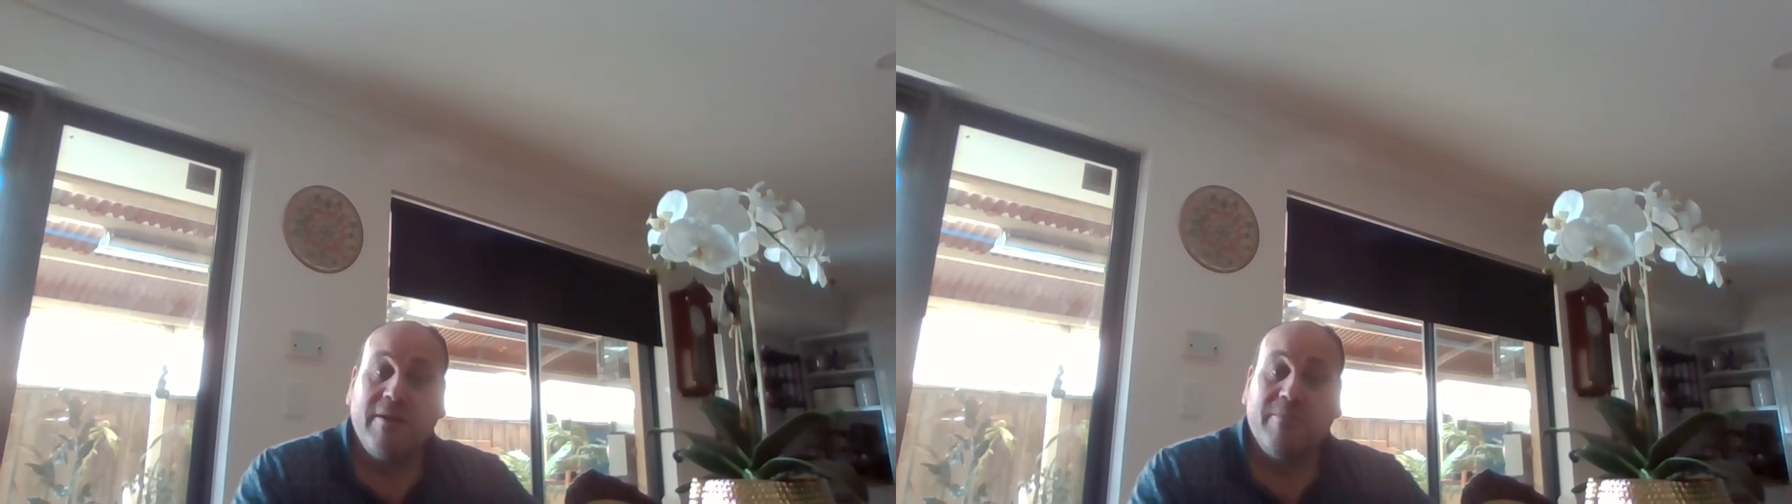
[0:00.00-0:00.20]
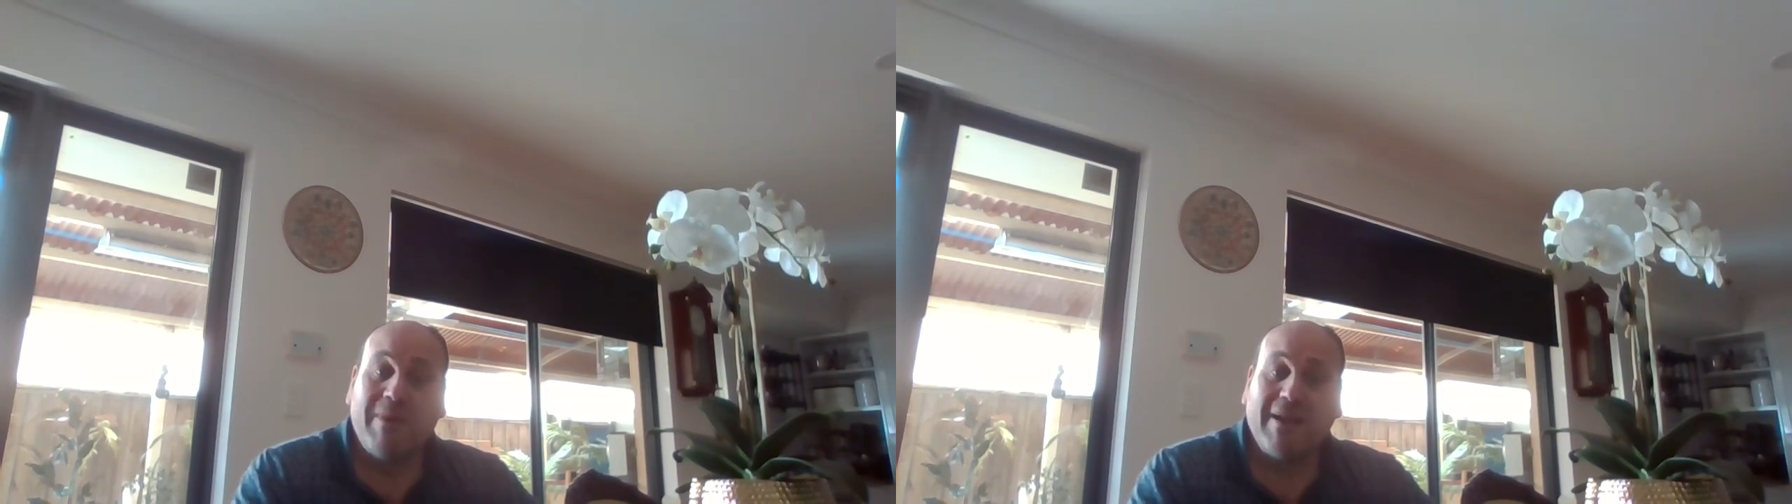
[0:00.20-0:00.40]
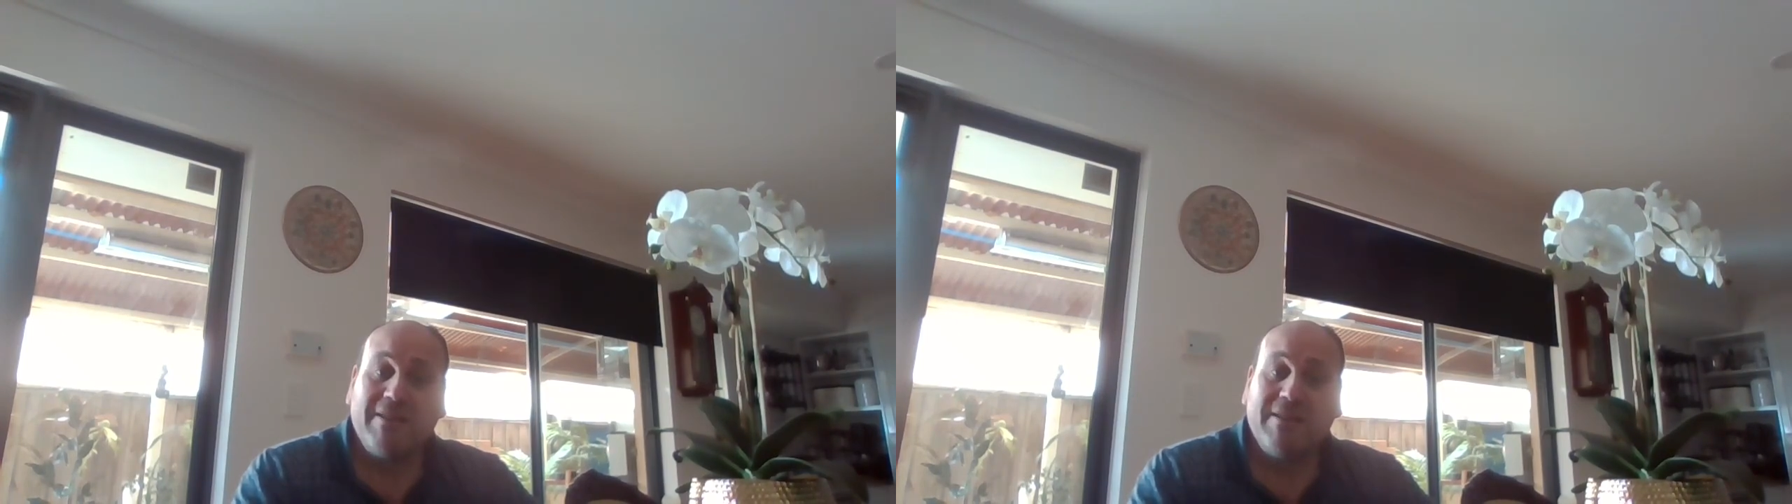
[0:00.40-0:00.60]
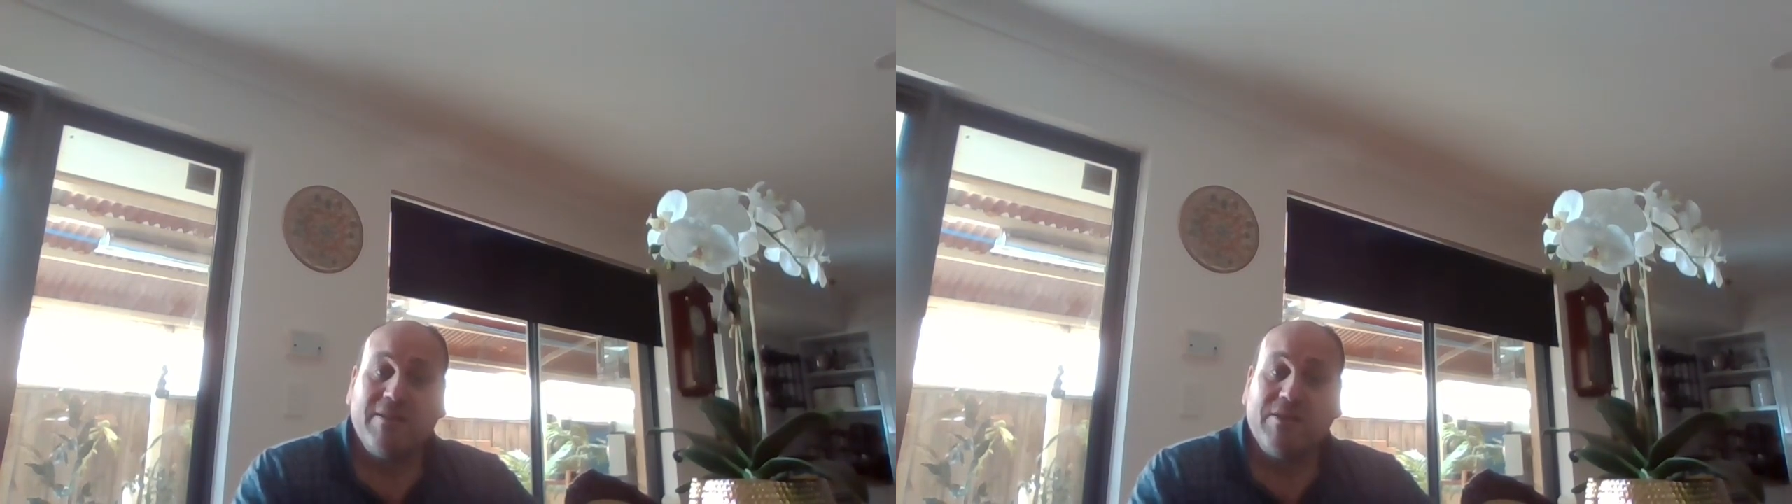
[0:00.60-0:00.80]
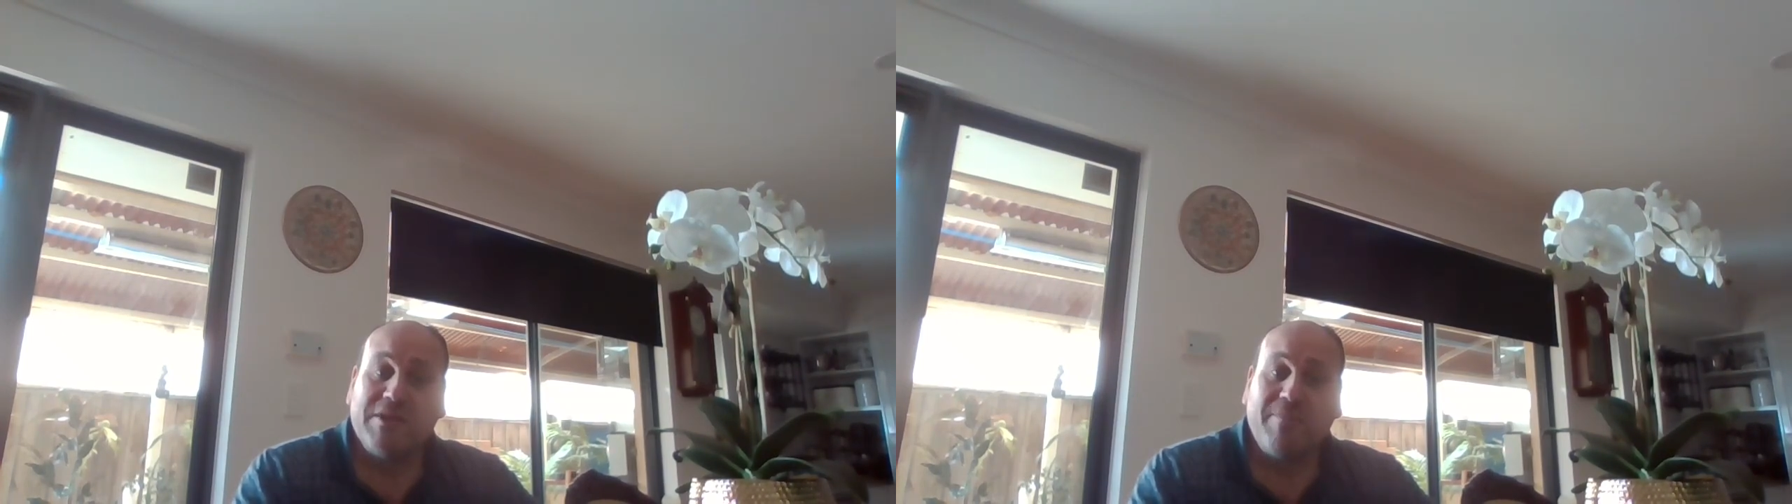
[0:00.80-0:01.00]
but
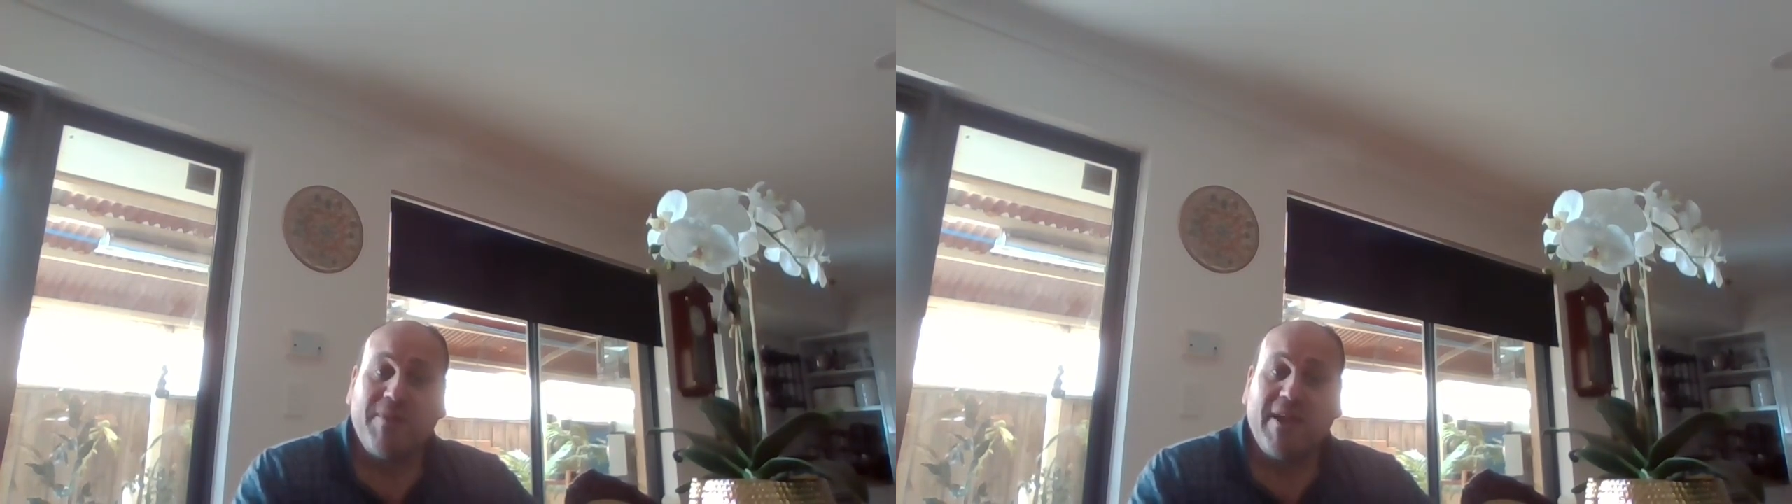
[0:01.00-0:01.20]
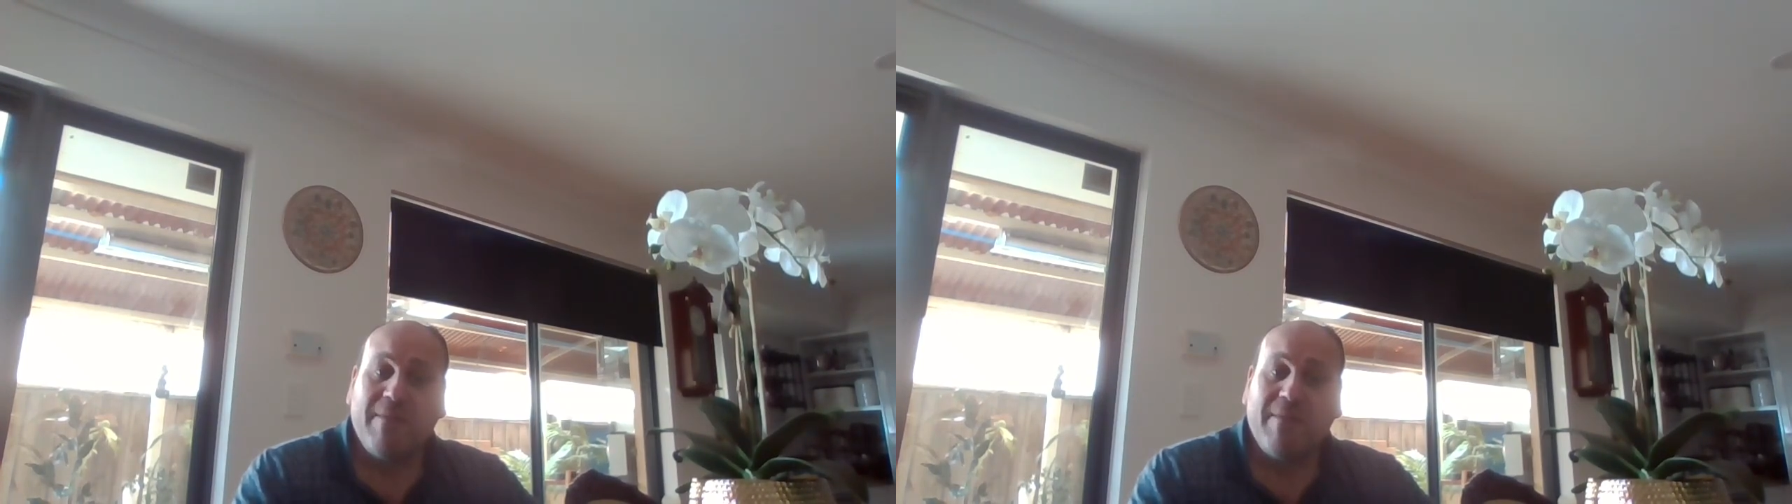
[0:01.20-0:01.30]
something